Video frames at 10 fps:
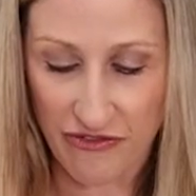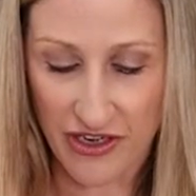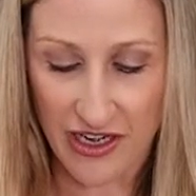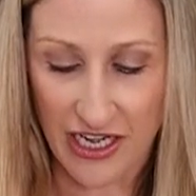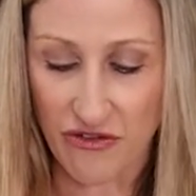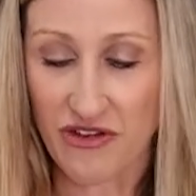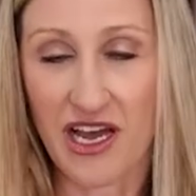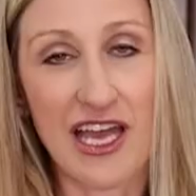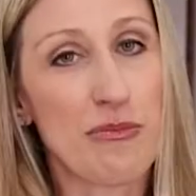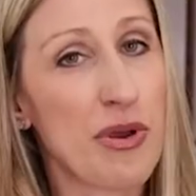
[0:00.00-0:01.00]
over, and you've
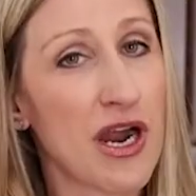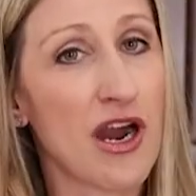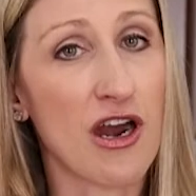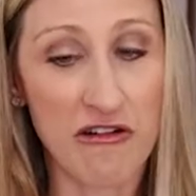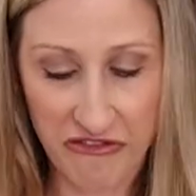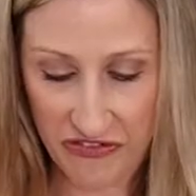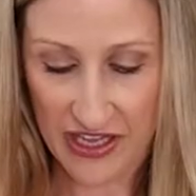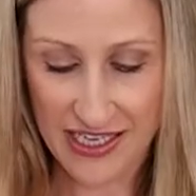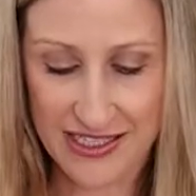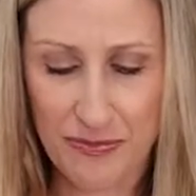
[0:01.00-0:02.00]
got a
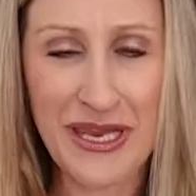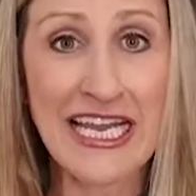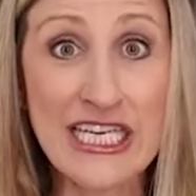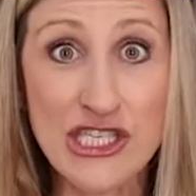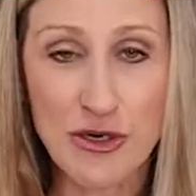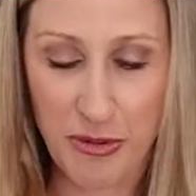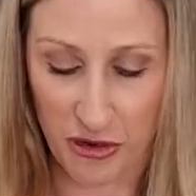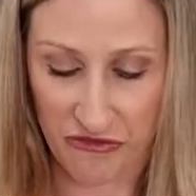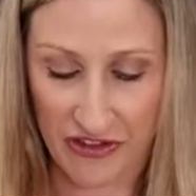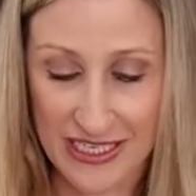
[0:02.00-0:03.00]
perfect, picture
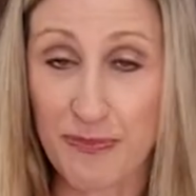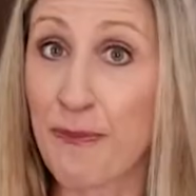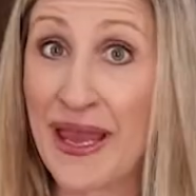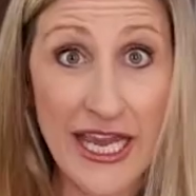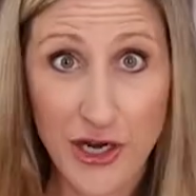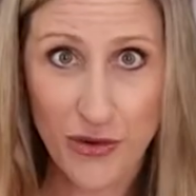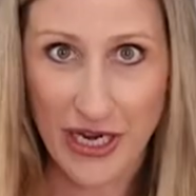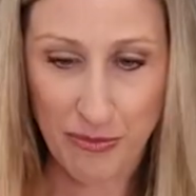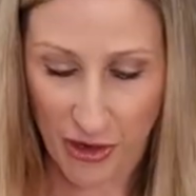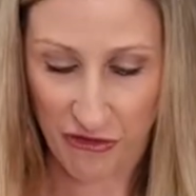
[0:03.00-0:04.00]
perfect,
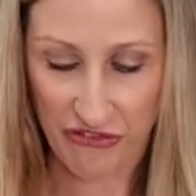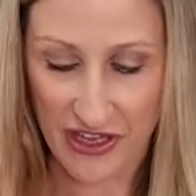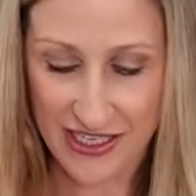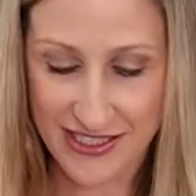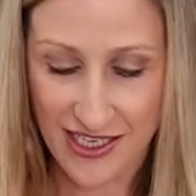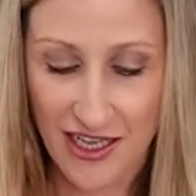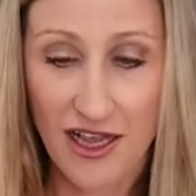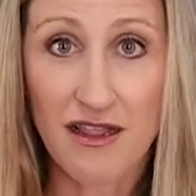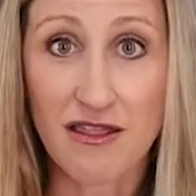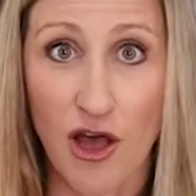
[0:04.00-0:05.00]
bakery perfect
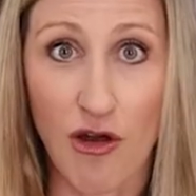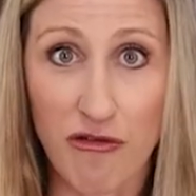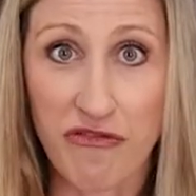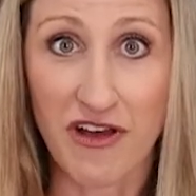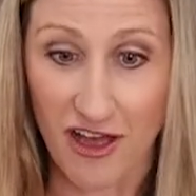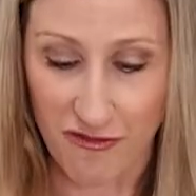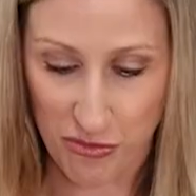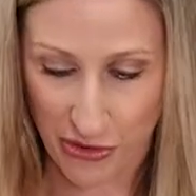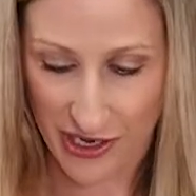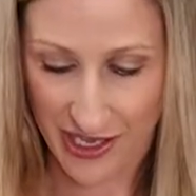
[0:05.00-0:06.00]
loaf of
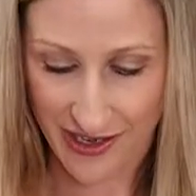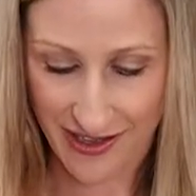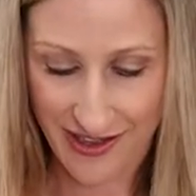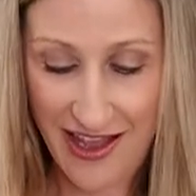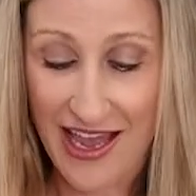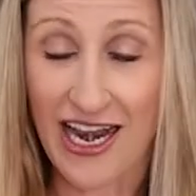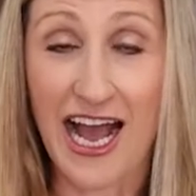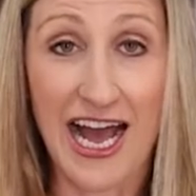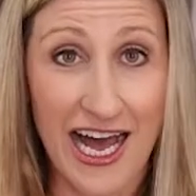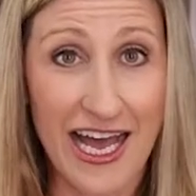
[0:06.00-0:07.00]
bread. And
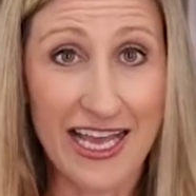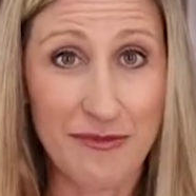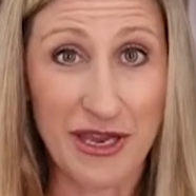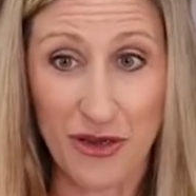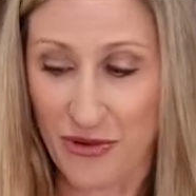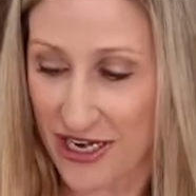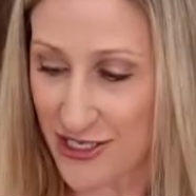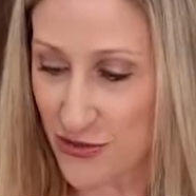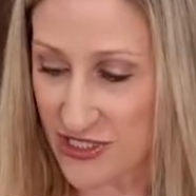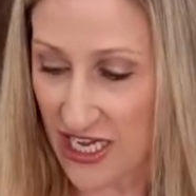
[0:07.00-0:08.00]
I am getting ready
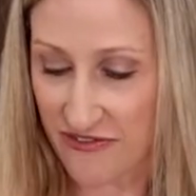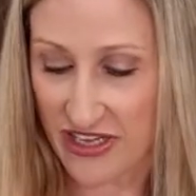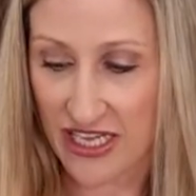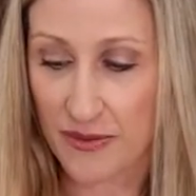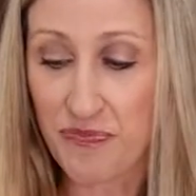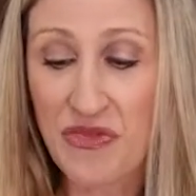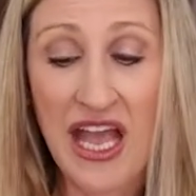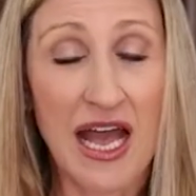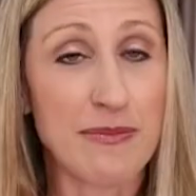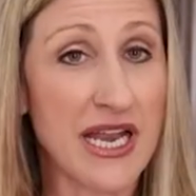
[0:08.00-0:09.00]
to dive in.
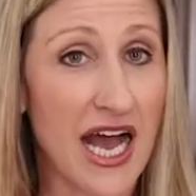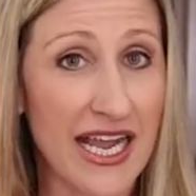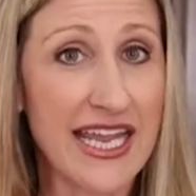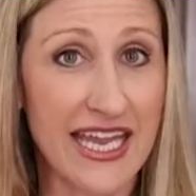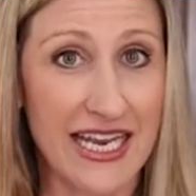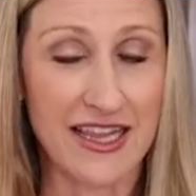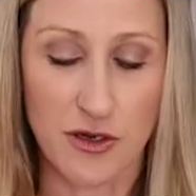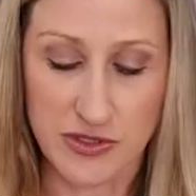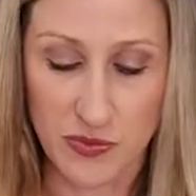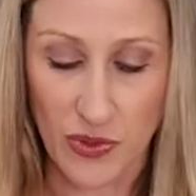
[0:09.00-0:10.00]
I'm not kidding.
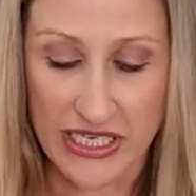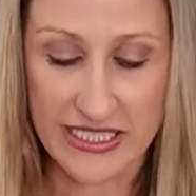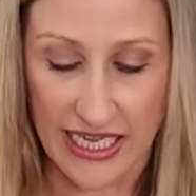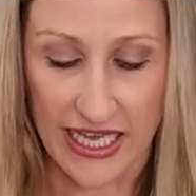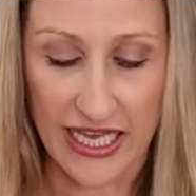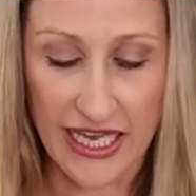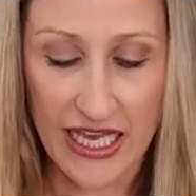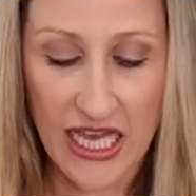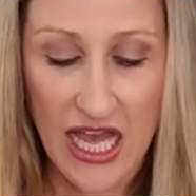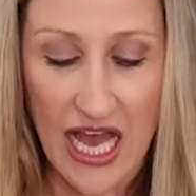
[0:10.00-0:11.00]
There was one
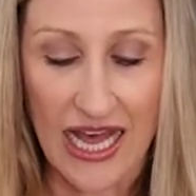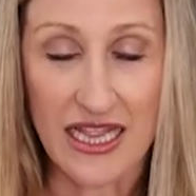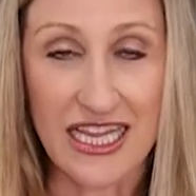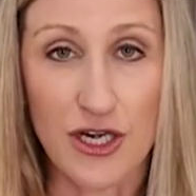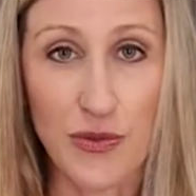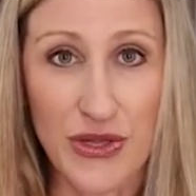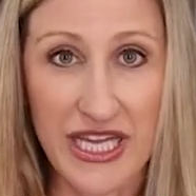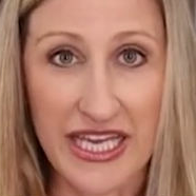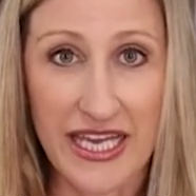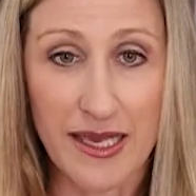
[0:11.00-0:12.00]
day I
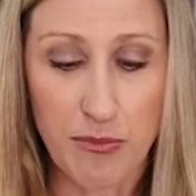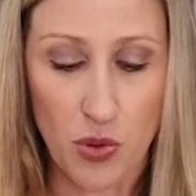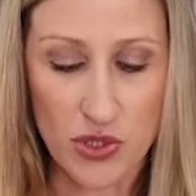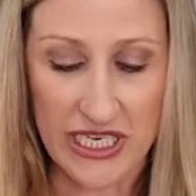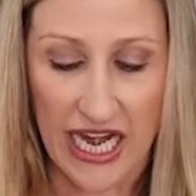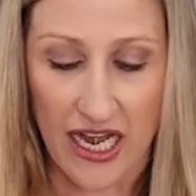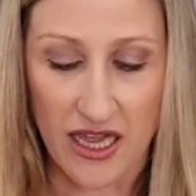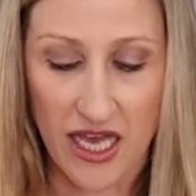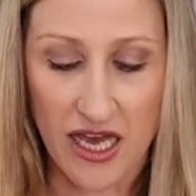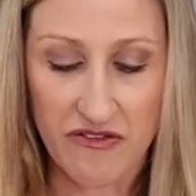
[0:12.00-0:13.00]
literally pulled it out of
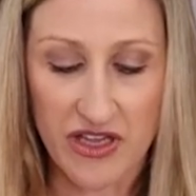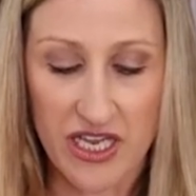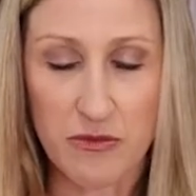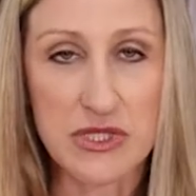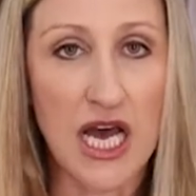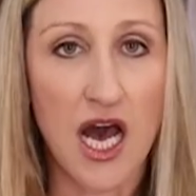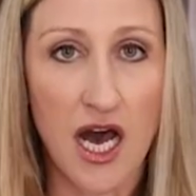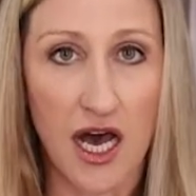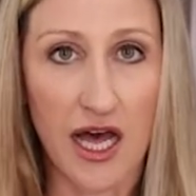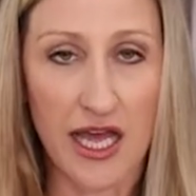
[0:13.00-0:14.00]
the oven. It was
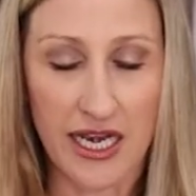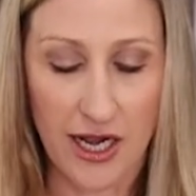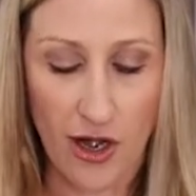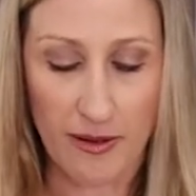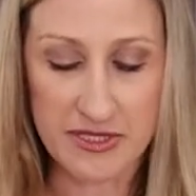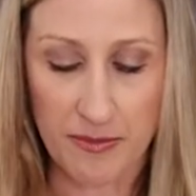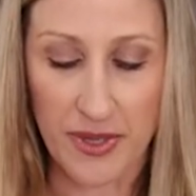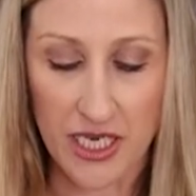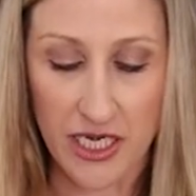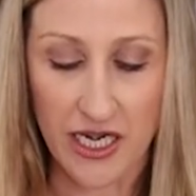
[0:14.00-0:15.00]
hot. I grabbed some
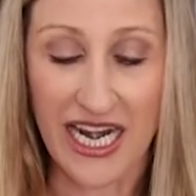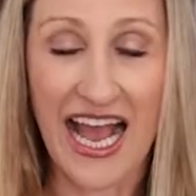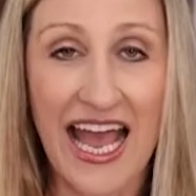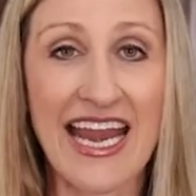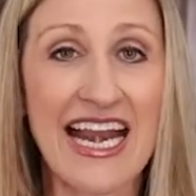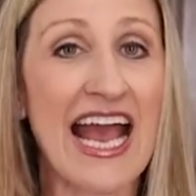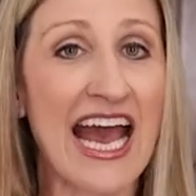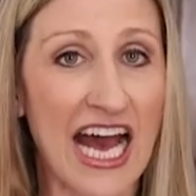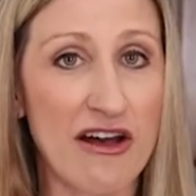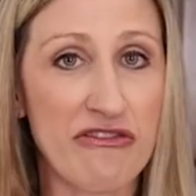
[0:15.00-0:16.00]
butter and I ate
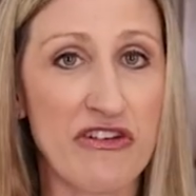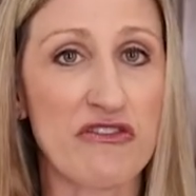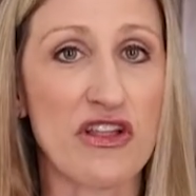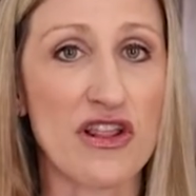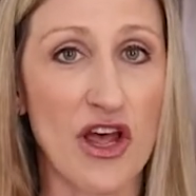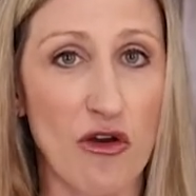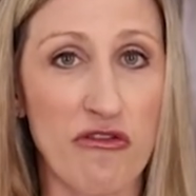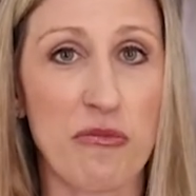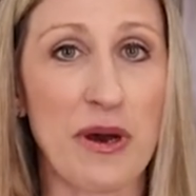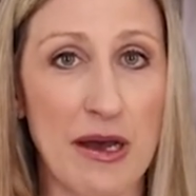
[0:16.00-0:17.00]
half of the
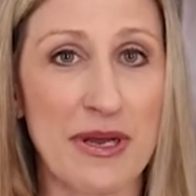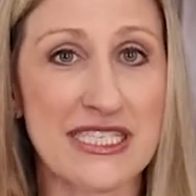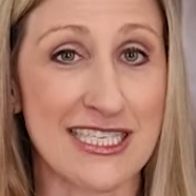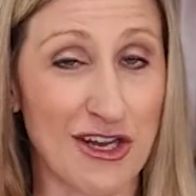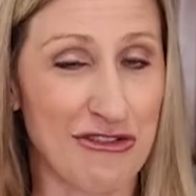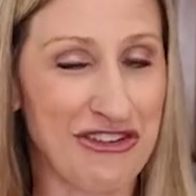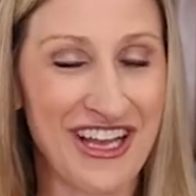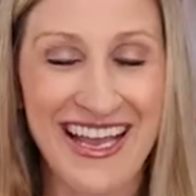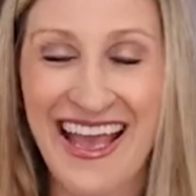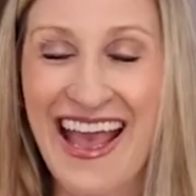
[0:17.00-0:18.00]
loaf by myself.
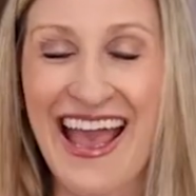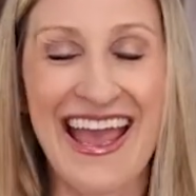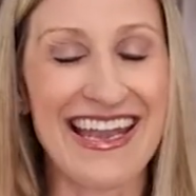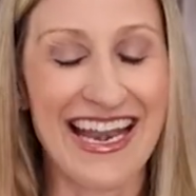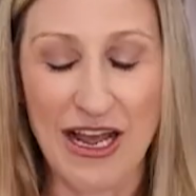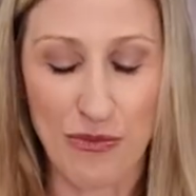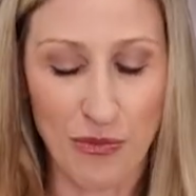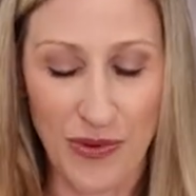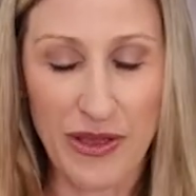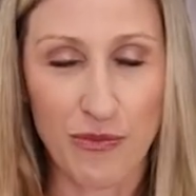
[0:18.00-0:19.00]
And
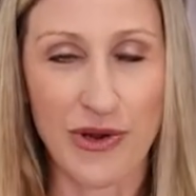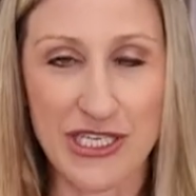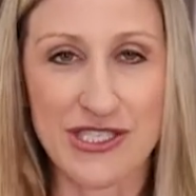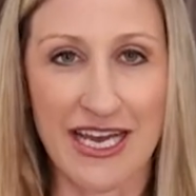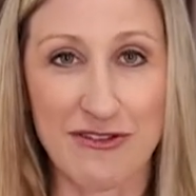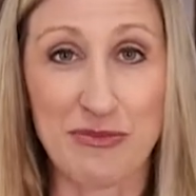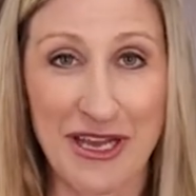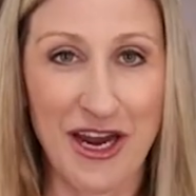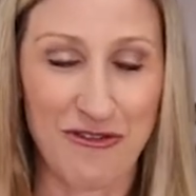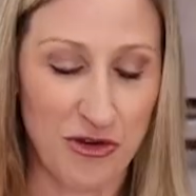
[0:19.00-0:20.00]
we just have to
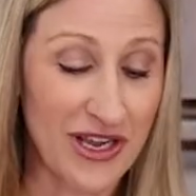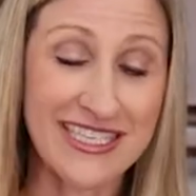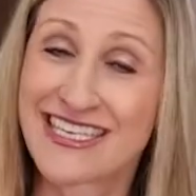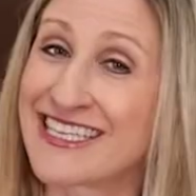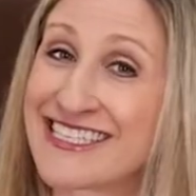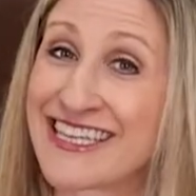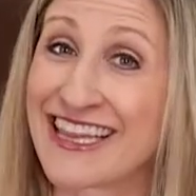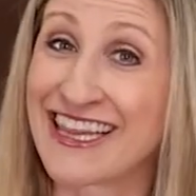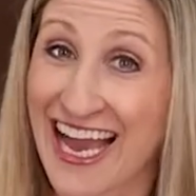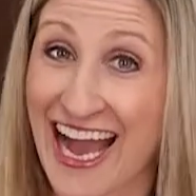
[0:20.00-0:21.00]
be careful because it's
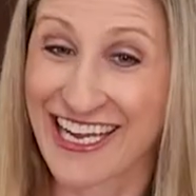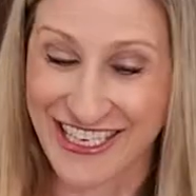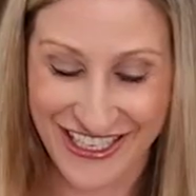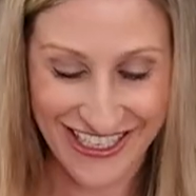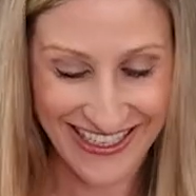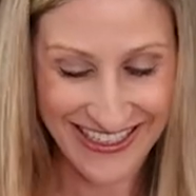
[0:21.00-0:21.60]
that good,